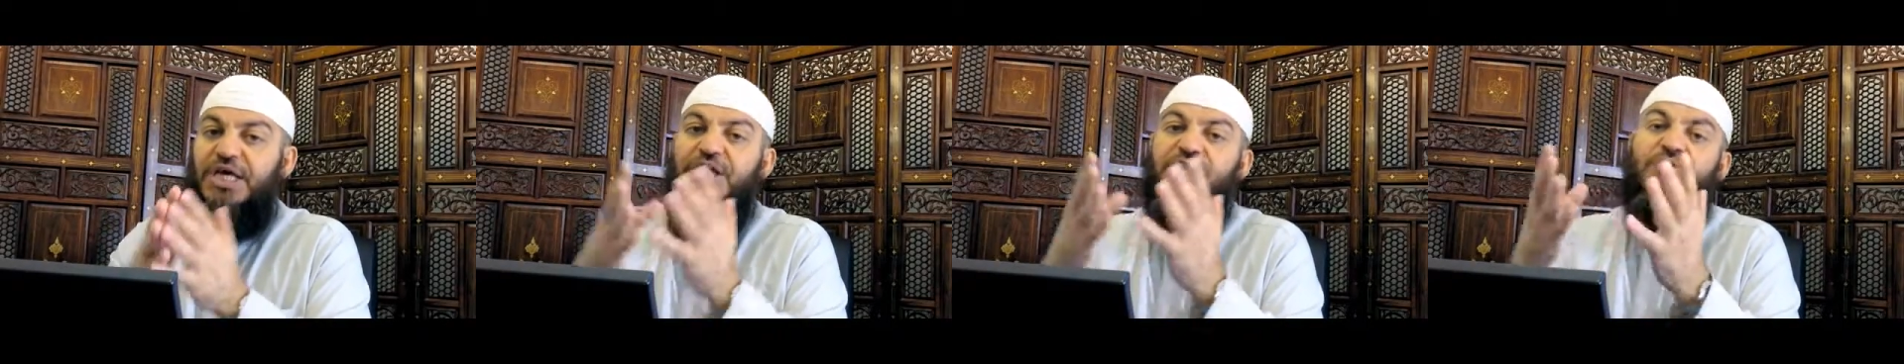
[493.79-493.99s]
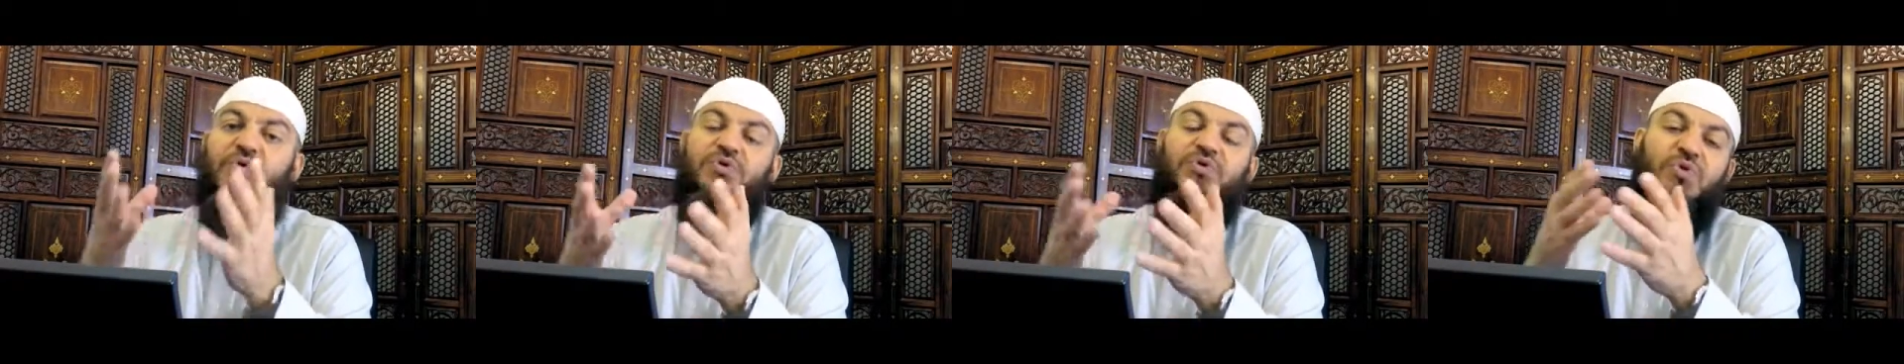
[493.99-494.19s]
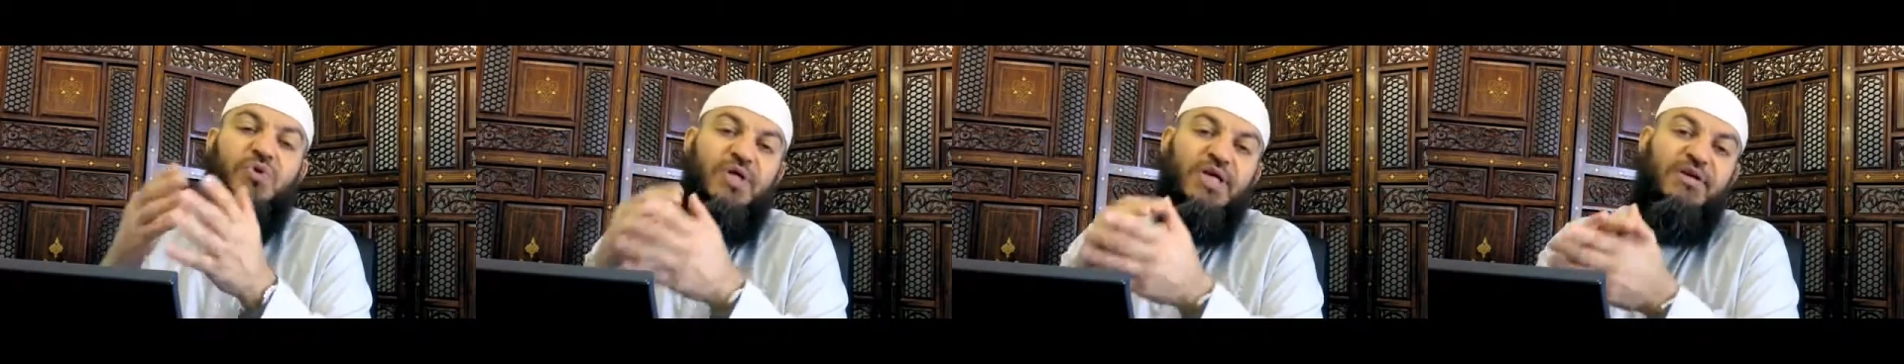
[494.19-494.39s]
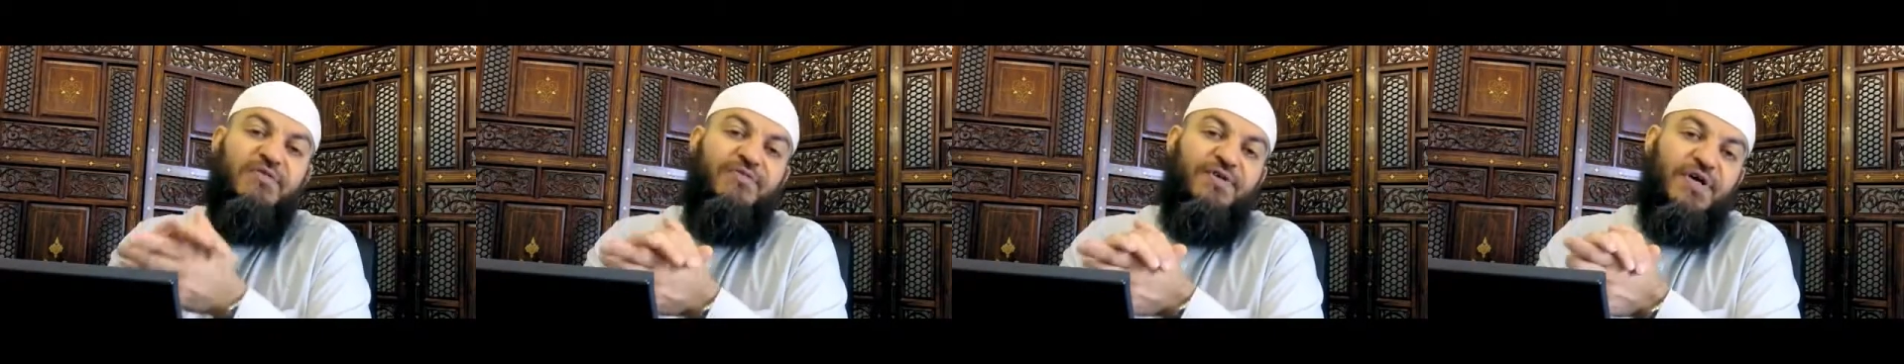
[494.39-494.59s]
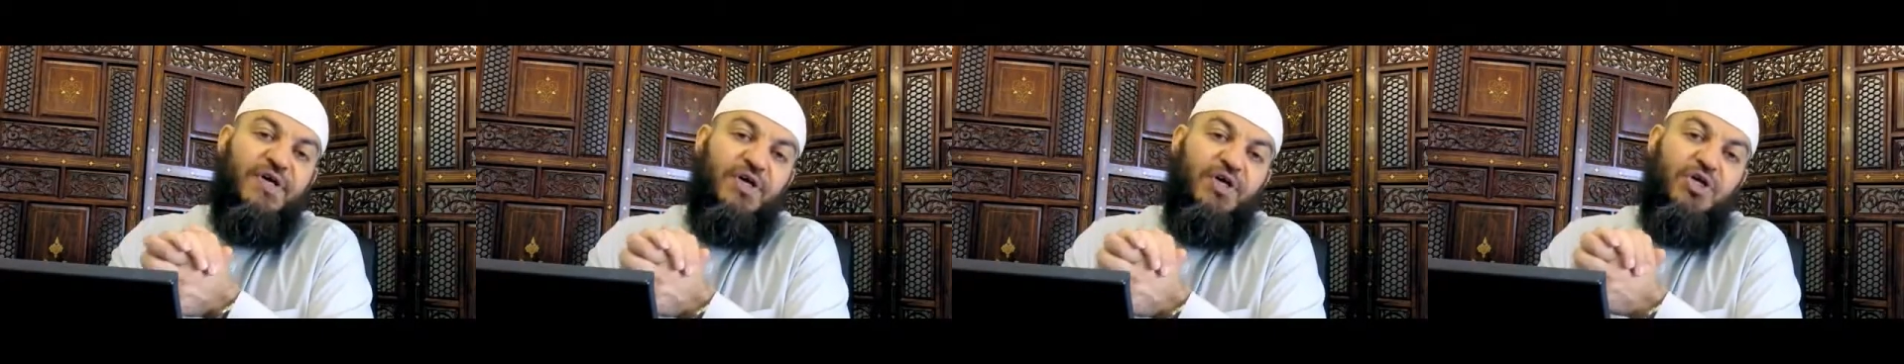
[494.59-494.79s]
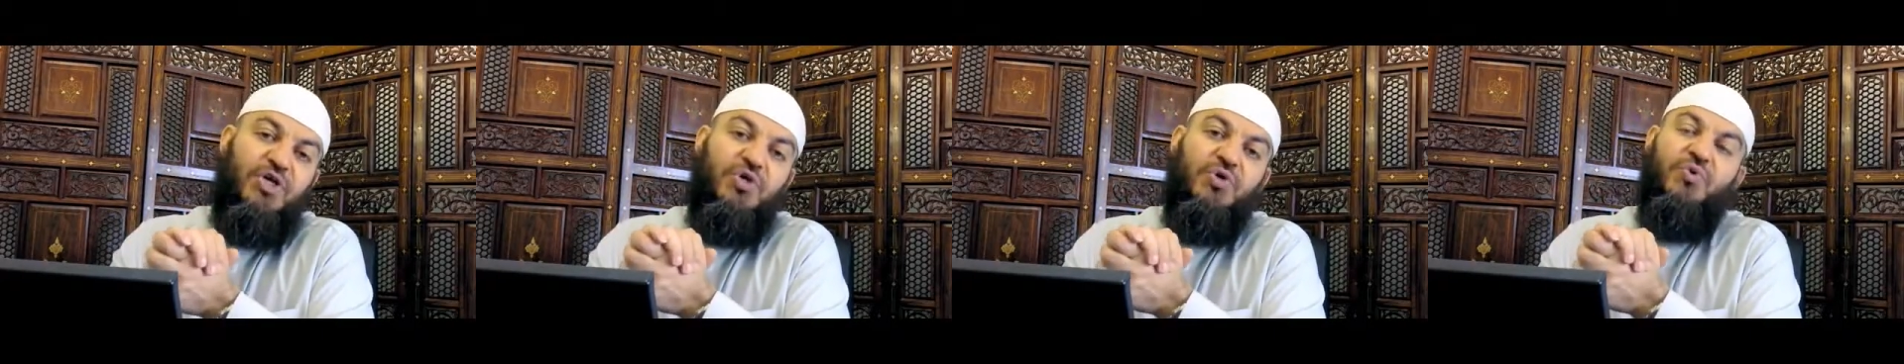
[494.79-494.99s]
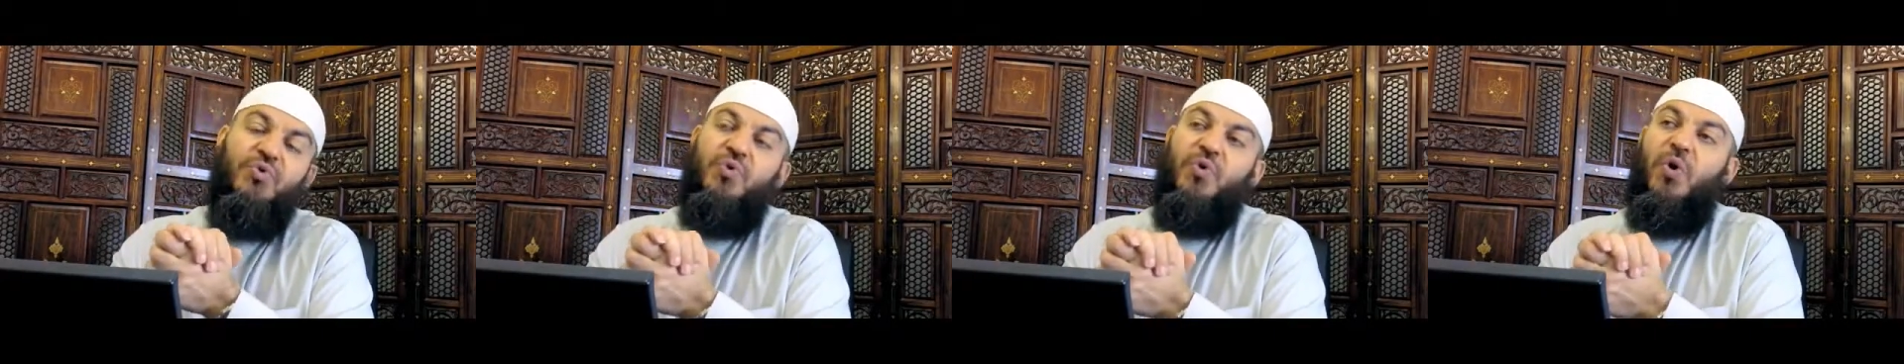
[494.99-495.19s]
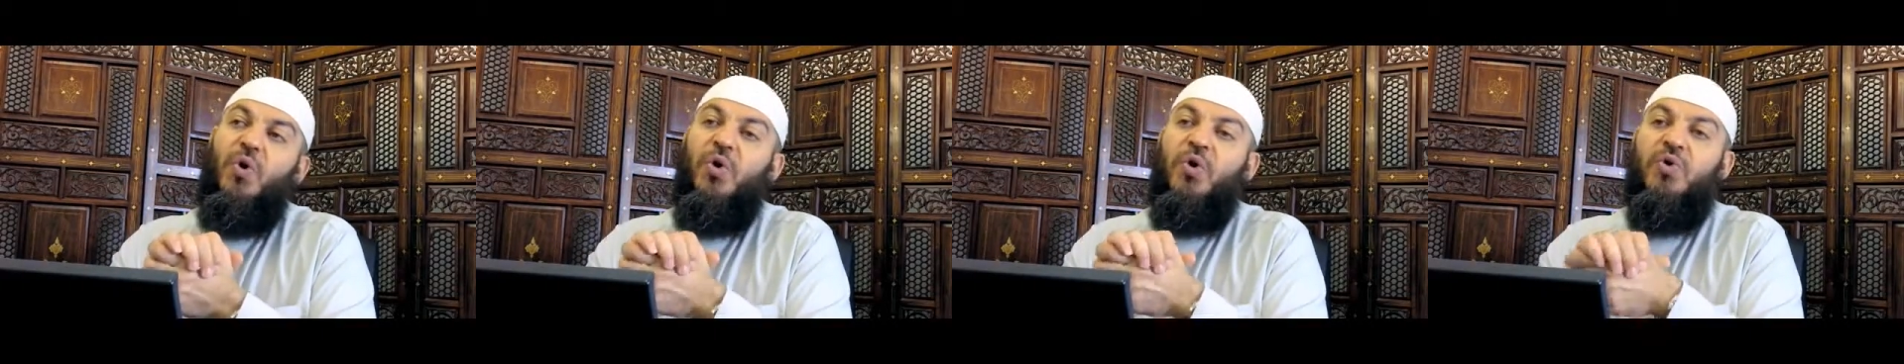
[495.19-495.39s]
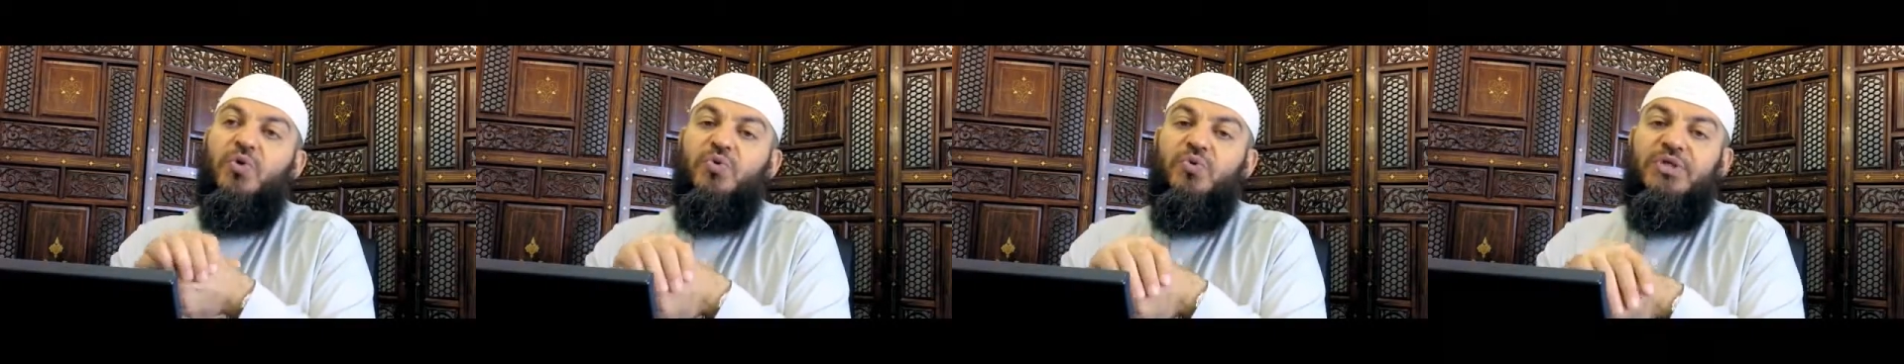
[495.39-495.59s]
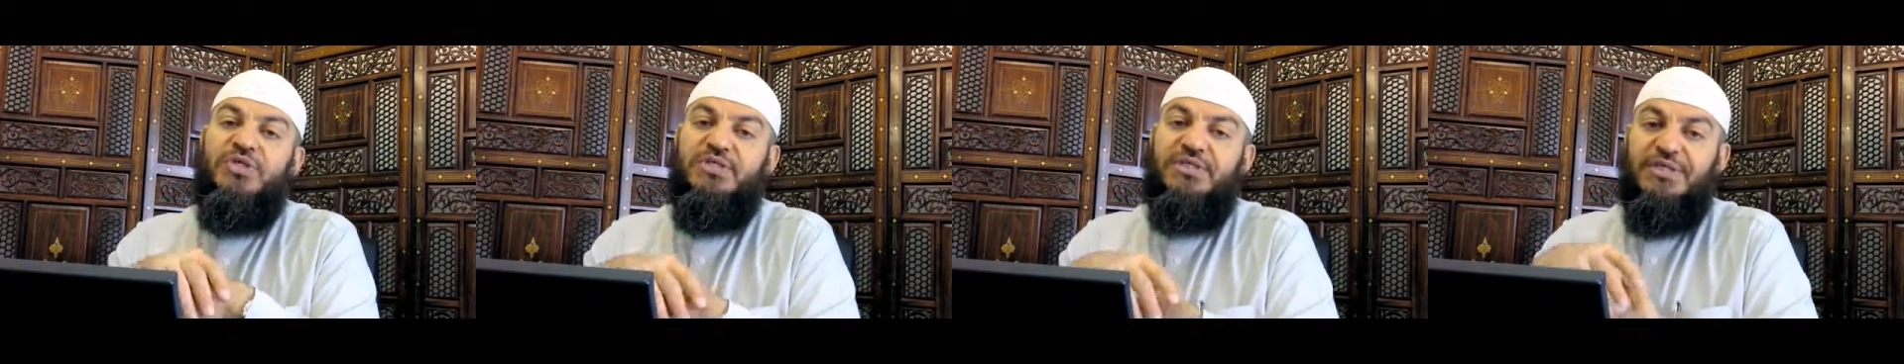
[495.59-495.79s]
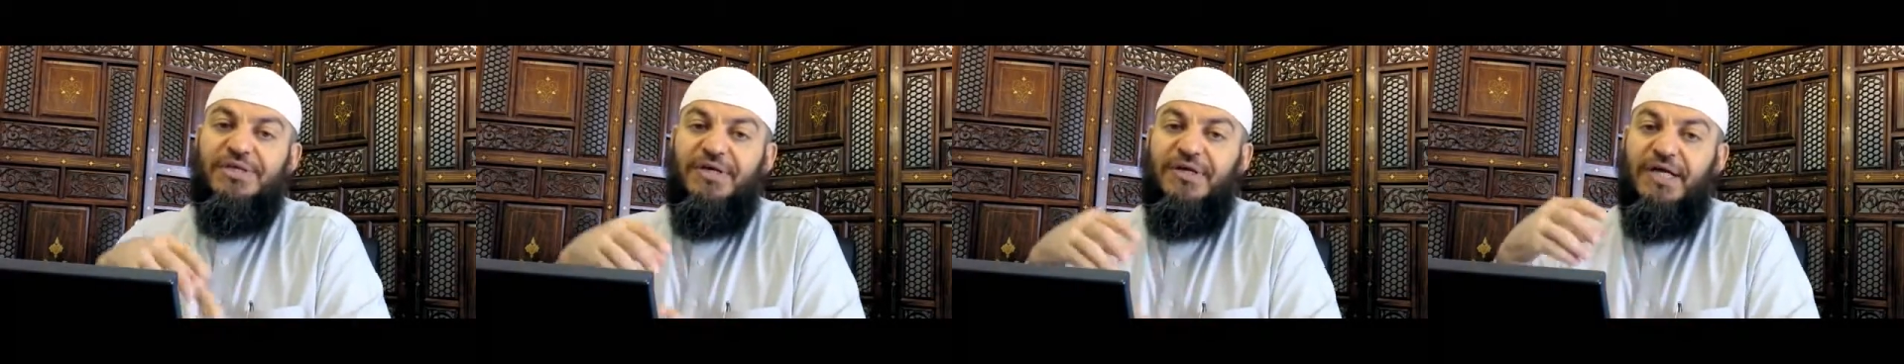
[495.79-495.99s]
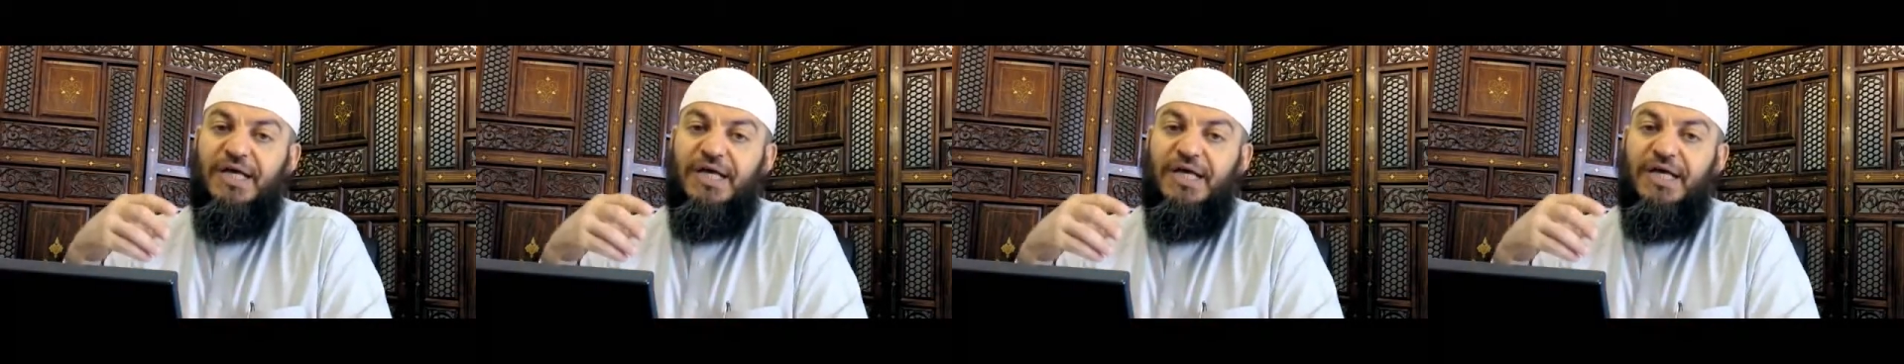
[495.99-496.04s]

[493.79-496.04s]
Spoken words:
In Usul al-Fiqh, you always